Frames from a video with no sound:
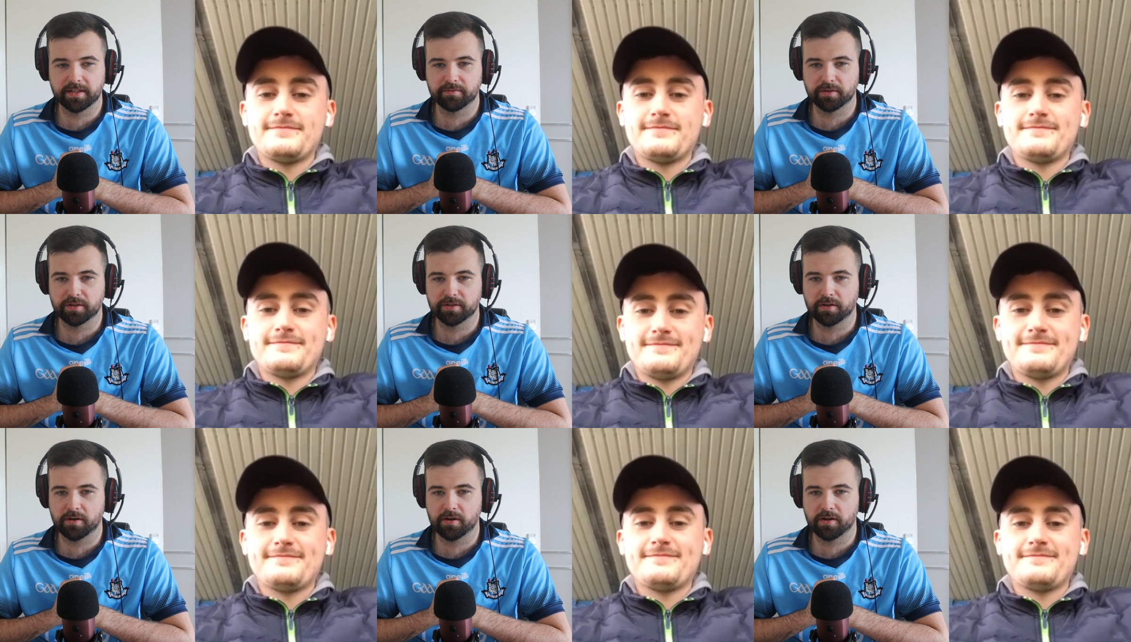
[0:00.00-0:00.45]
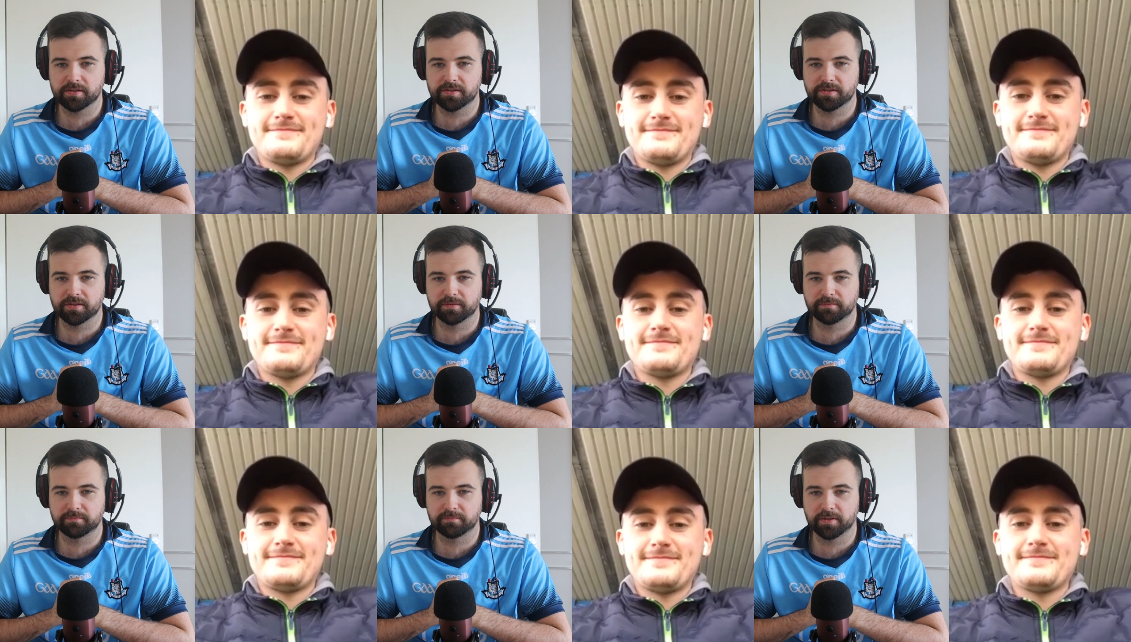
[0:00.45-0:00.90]
Speaker 1: to give your
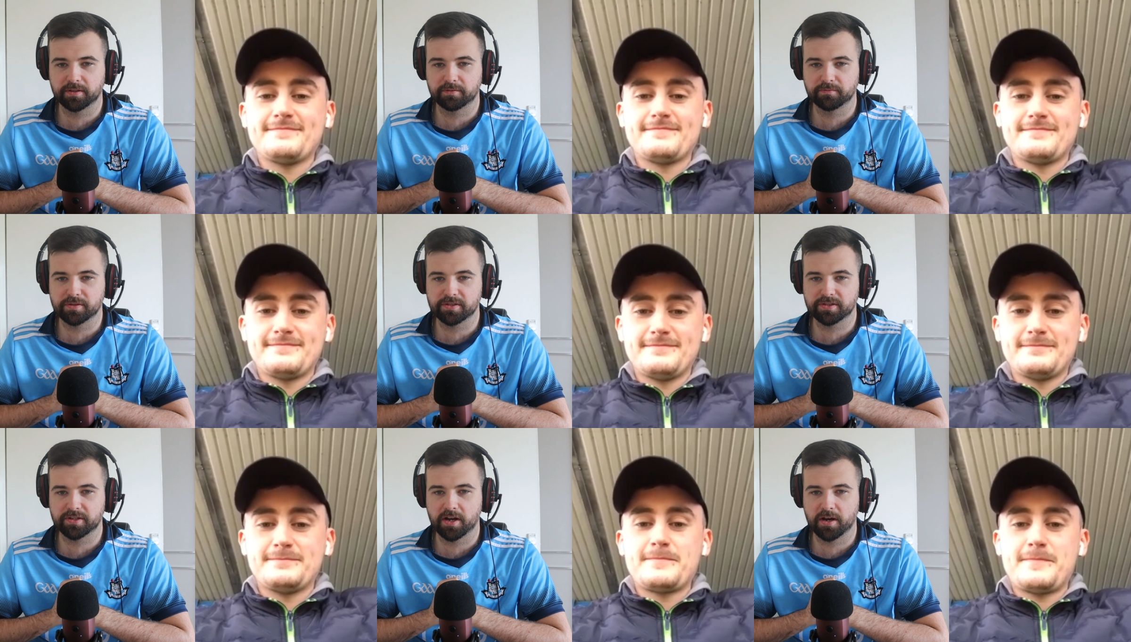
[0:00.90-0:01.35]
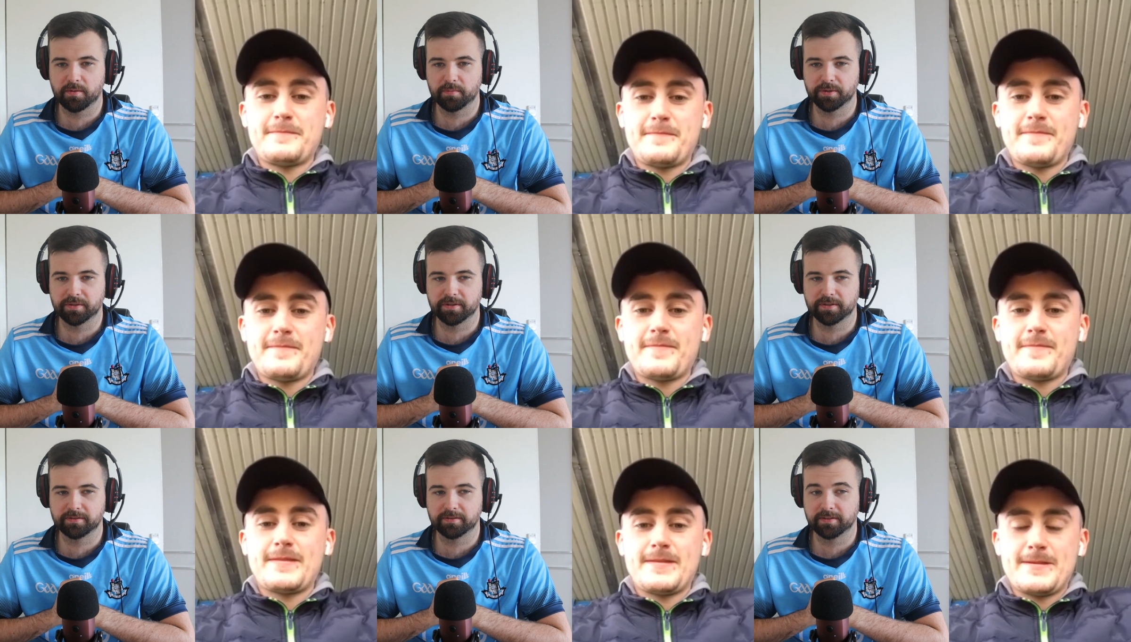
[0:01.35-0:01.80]
thoughts on, on
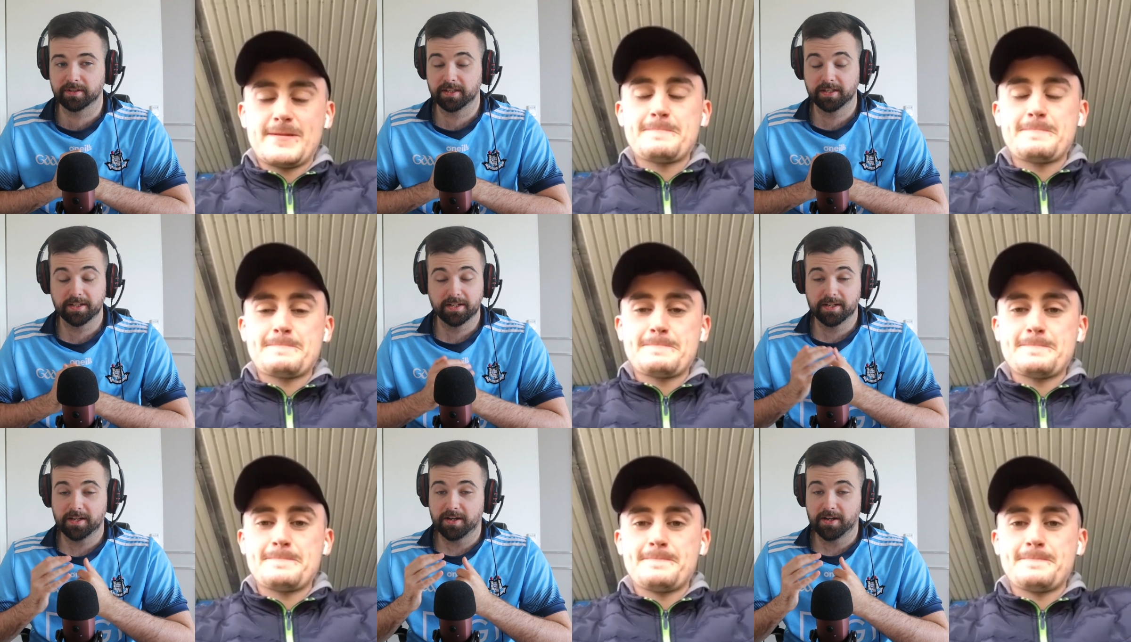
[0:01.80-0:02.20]
Roscommon and